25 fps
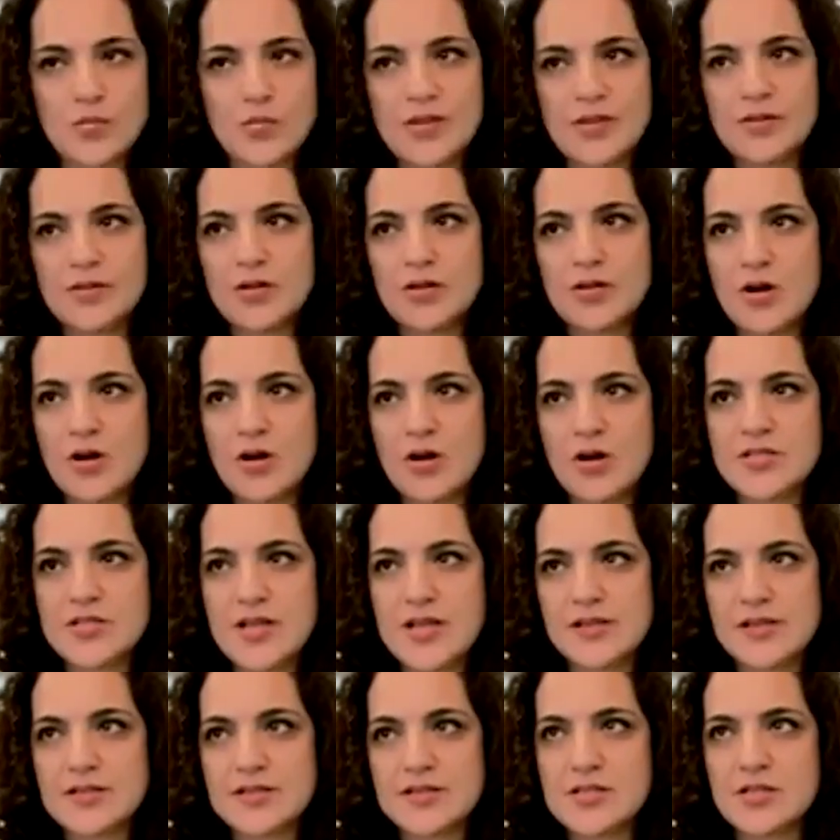within the
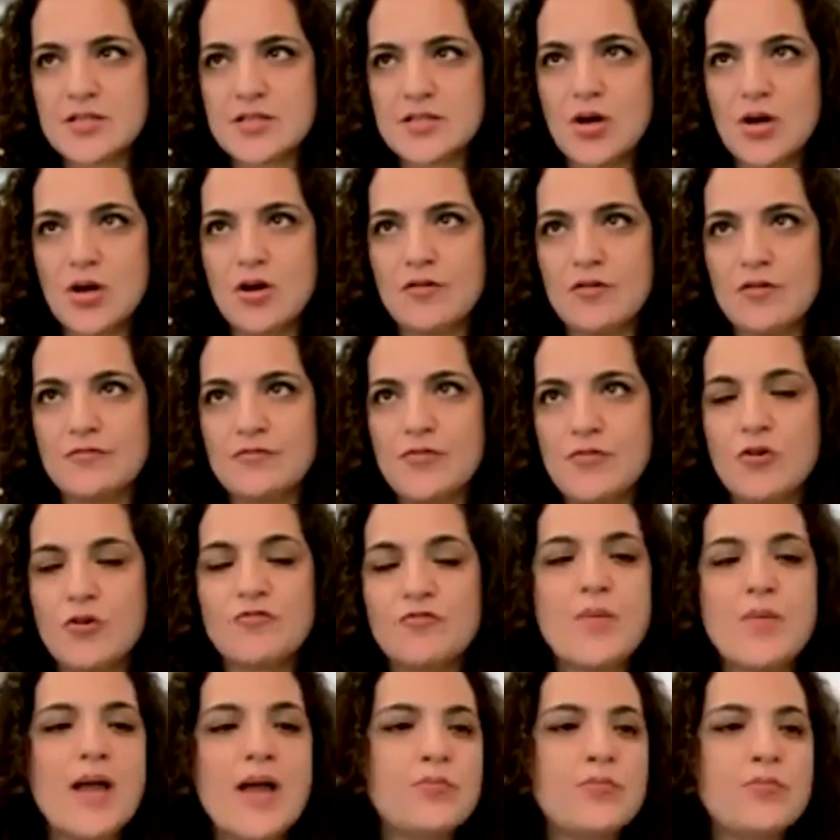context of
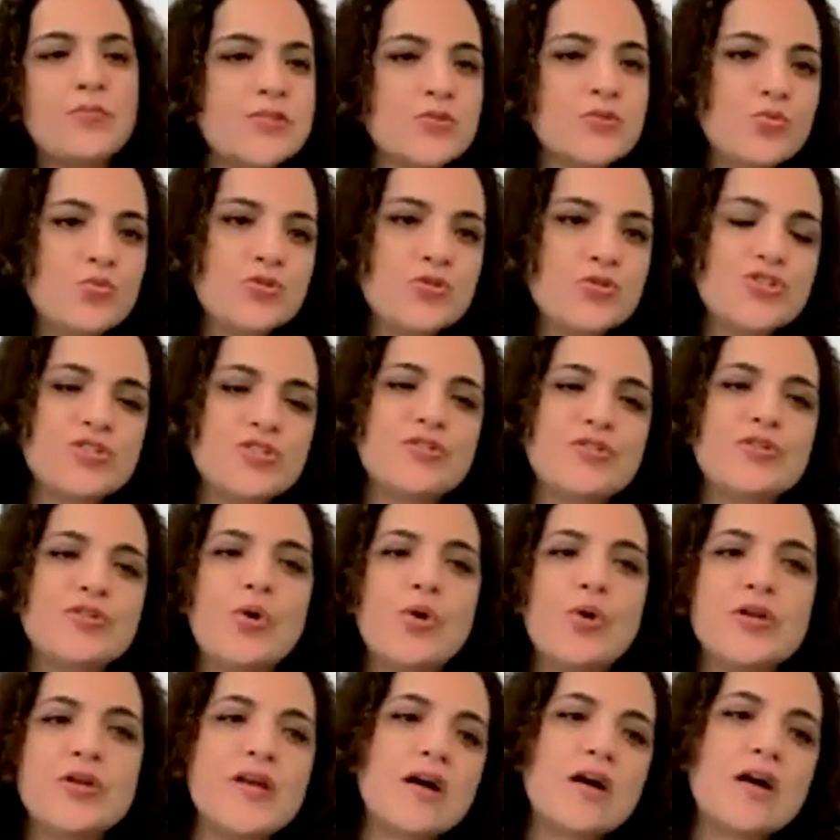primary school children
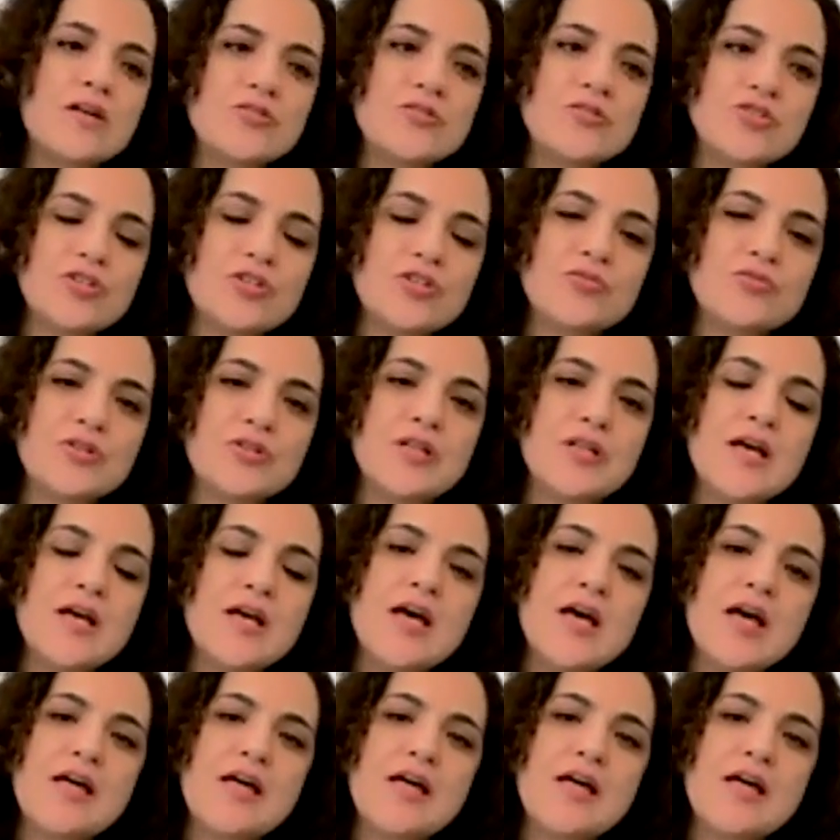or younger children.